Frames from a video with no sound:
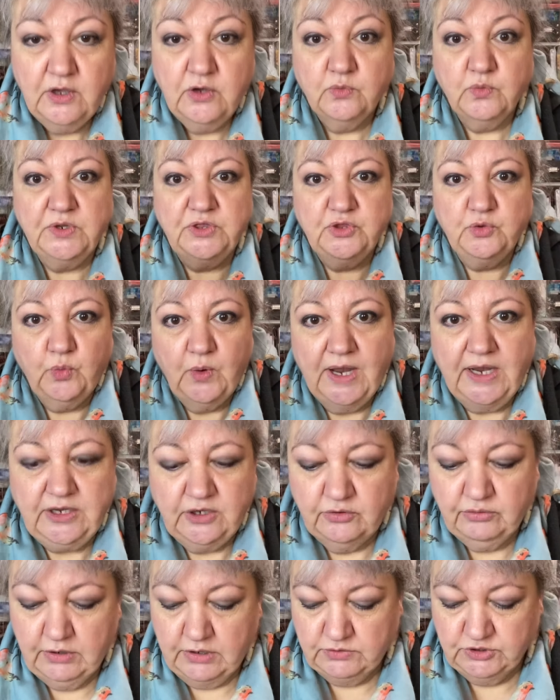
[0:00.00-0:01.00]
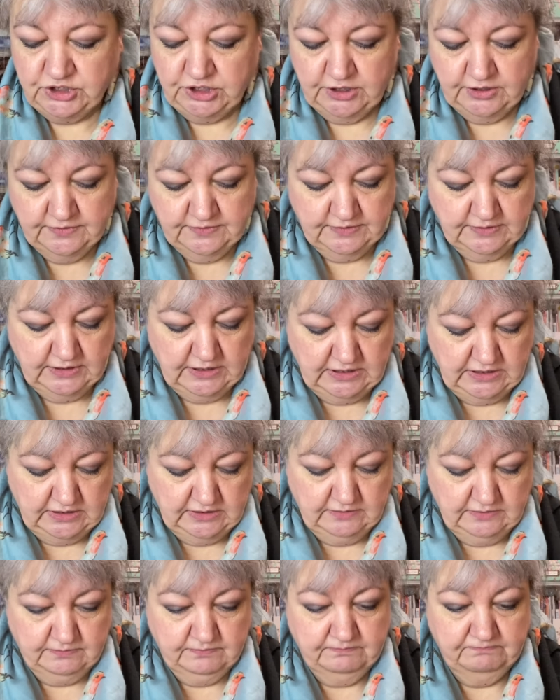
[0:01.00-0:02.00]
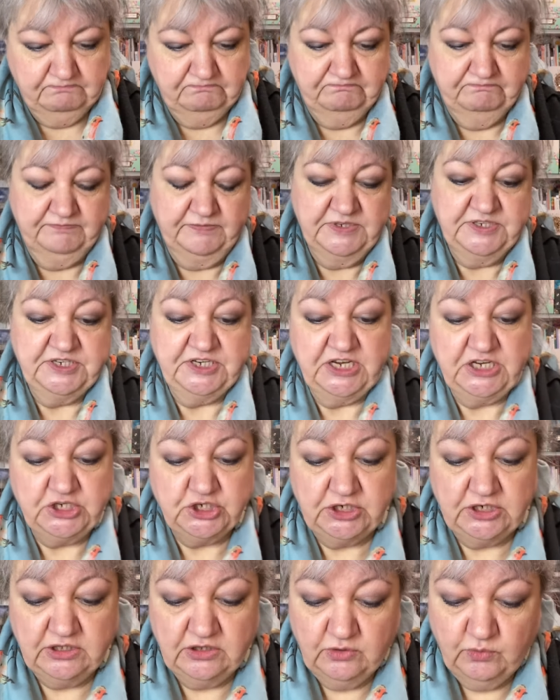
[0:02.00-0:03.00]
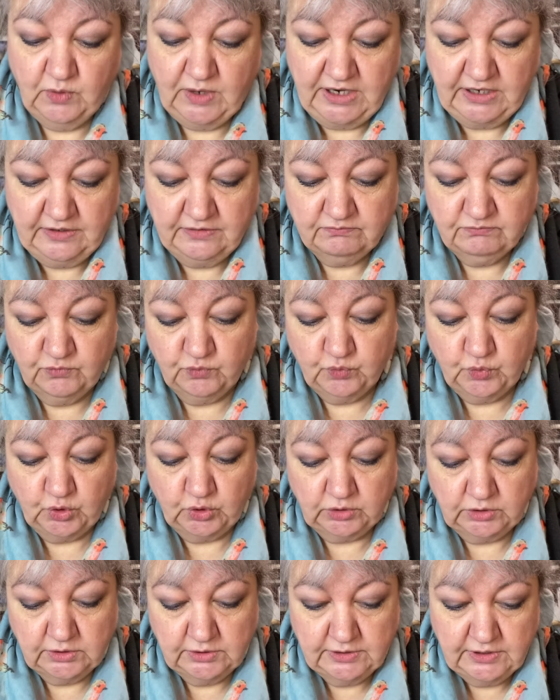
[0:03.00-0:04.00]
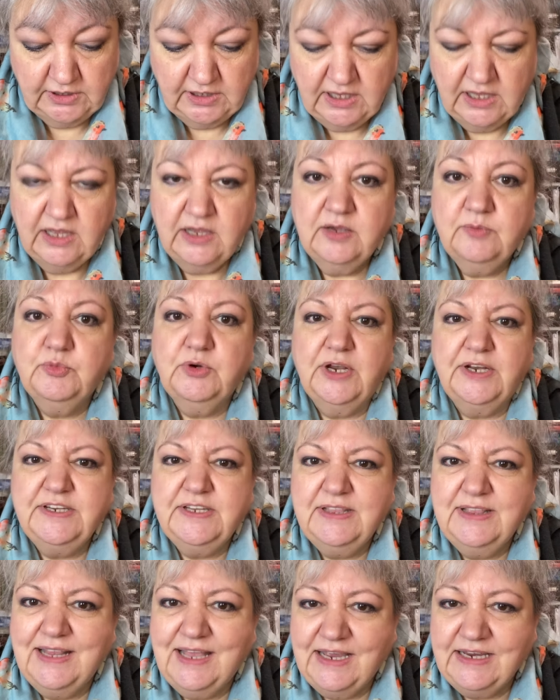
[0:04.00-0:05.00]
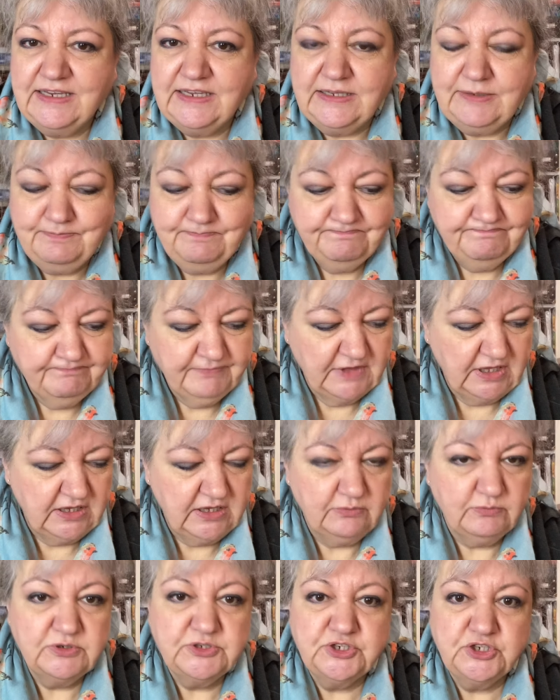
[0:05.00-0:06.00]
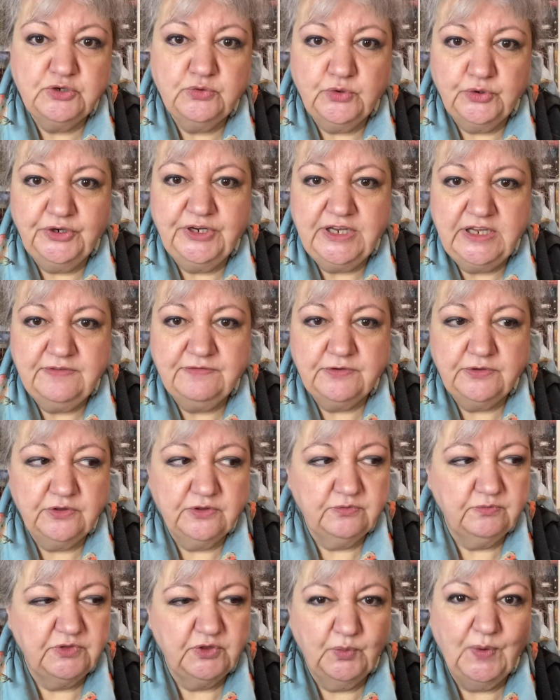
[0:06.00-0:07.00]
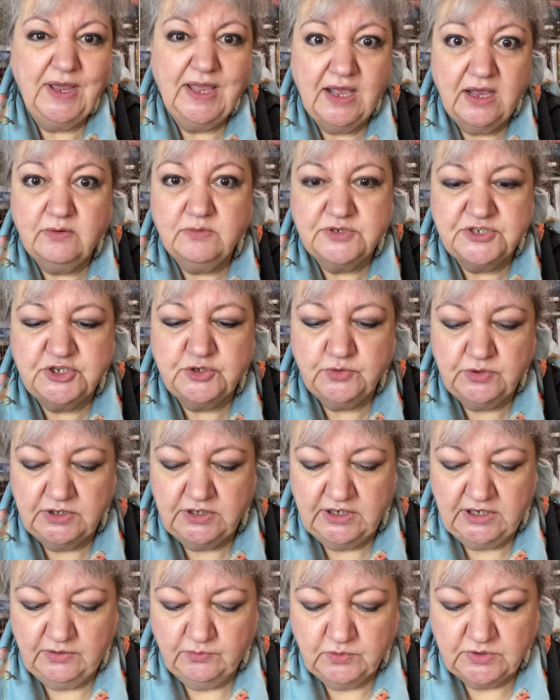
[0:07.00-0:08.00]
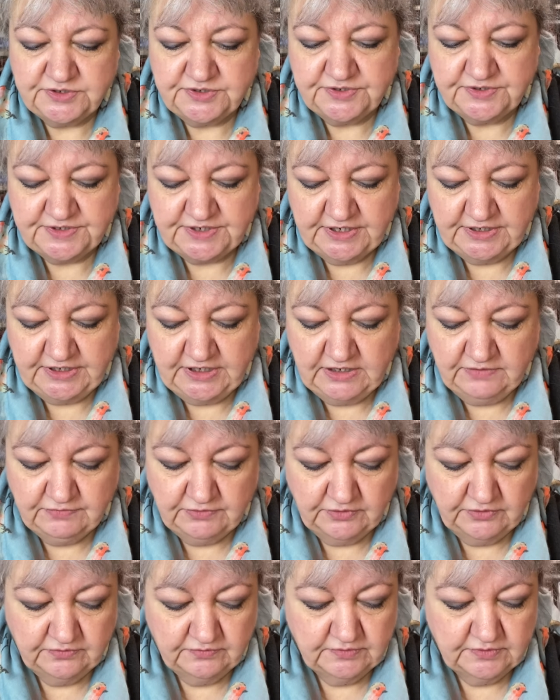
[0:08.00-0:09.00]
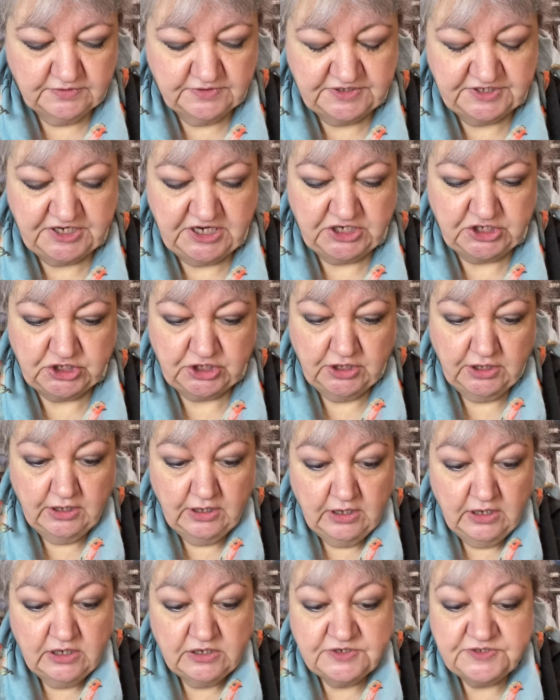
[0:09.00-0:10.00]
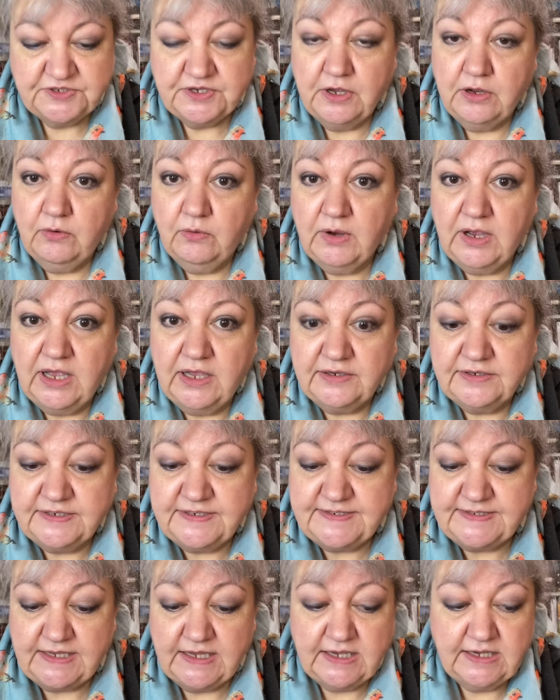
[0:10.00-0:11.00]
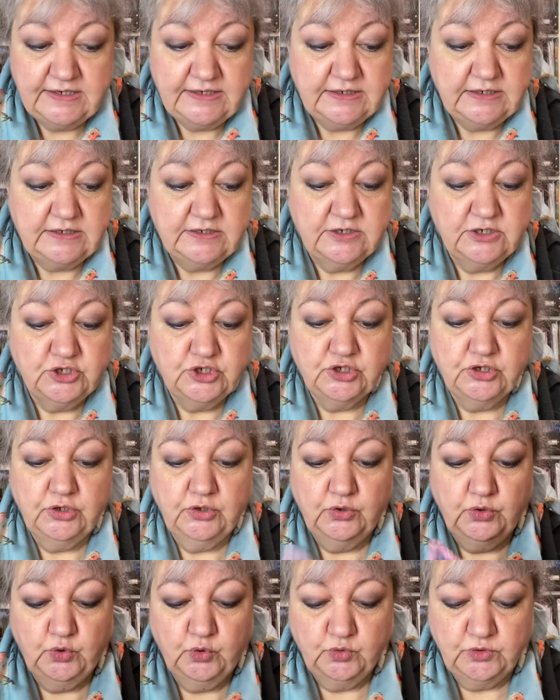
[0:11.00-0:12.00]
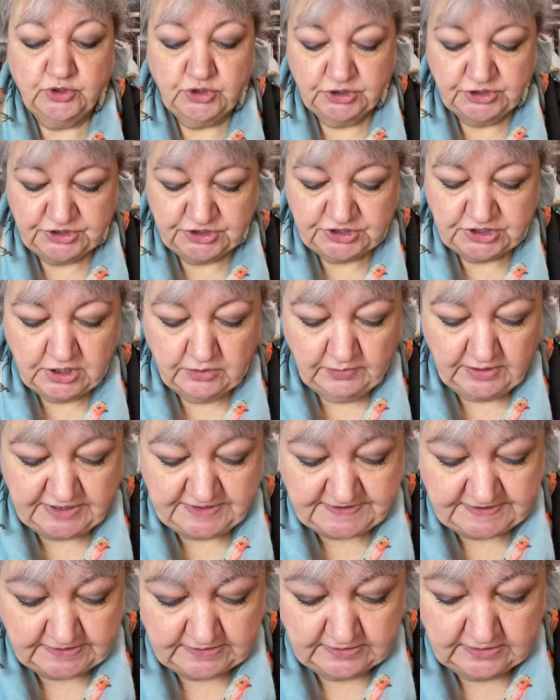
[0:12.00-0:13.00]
with the white crochet stitch in the white wool, but I didn't like it. It was too uneven. The way I was doing it, it wasn't an even stitch. So I decided to just sew it